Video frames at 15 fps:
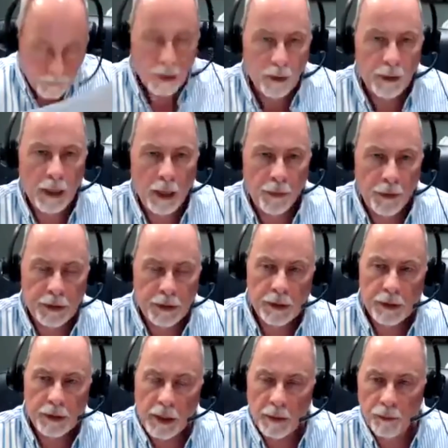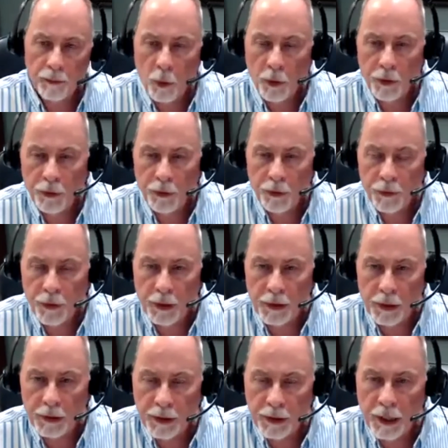Now, this is the important thing
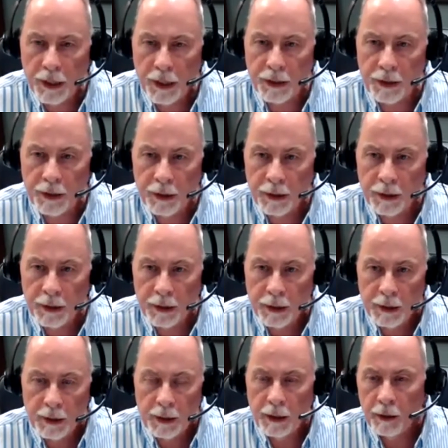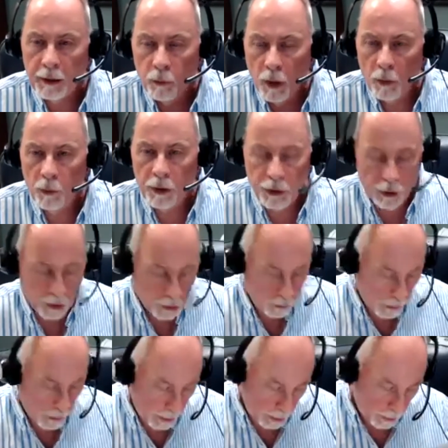that's hidden in what we just
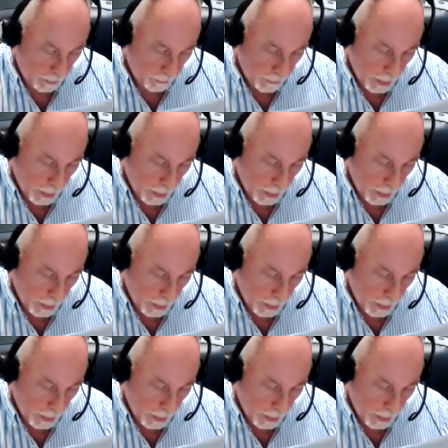read.